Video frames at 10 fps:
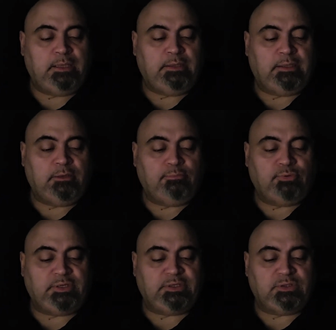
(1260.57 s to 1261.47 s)
Then the
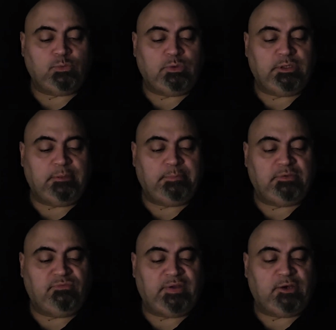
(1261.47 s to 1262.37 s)
priest will dip
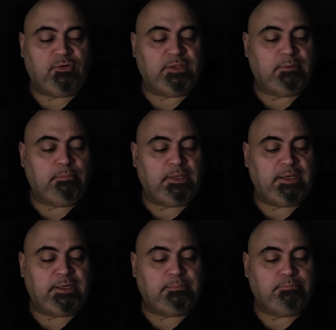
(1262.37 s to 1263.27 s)
his finger in the
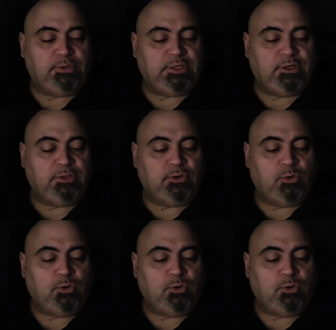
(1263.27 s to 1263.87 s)
blood and put it on the